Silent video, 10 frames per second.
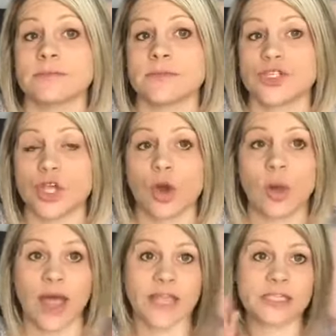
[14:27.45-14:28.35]
So
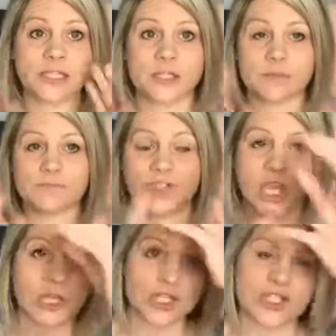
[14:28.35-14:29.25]
I
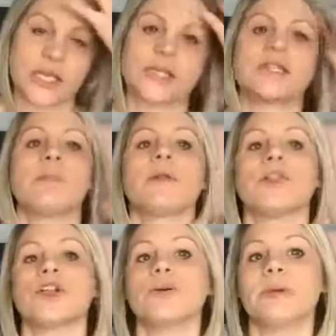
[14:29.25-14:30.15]
changed things up a
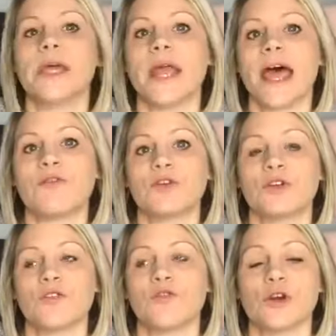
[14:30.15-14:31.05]
little bit after
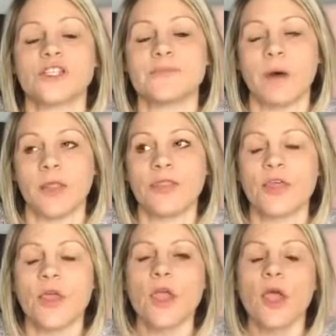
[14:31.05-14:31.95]
the first month.
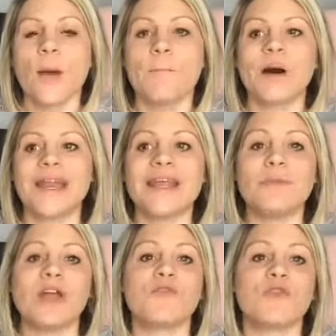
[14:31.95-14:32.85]
But in
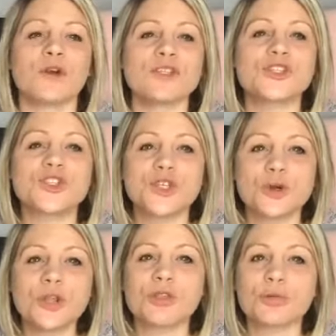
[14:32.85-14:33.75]
my first
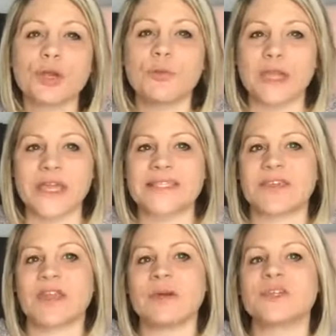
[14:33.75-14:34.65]
2 to 3 weeks, I
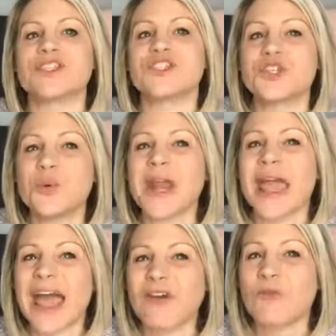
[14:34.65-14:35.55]
think it was
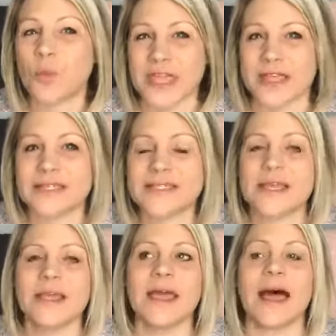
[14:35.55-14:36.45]
2.5 weeks,
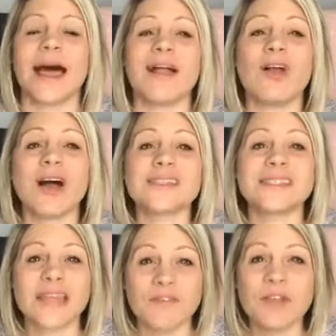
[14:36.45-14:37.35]
I lost
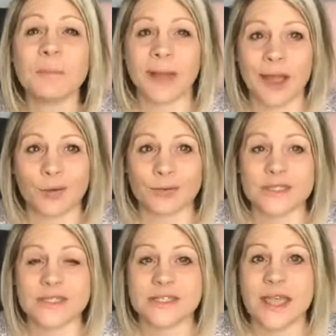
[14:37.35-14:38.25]
7
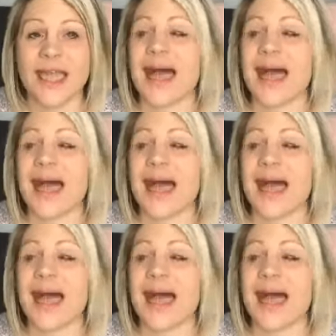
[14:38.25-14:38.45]
pounds.